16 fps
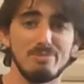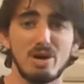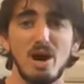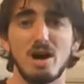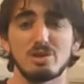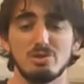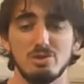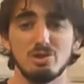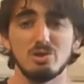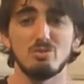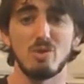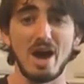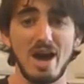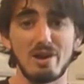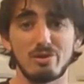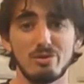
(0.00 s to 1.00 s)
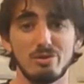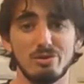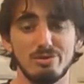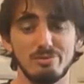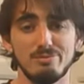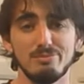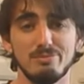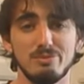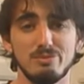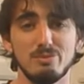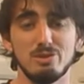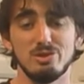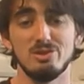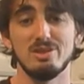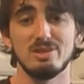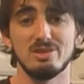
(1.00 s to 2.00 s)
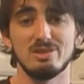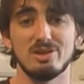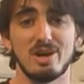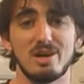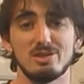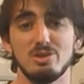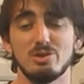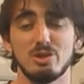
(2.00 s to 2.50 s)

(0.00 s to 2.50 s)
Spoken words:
oxygen radical, which is the exhaust.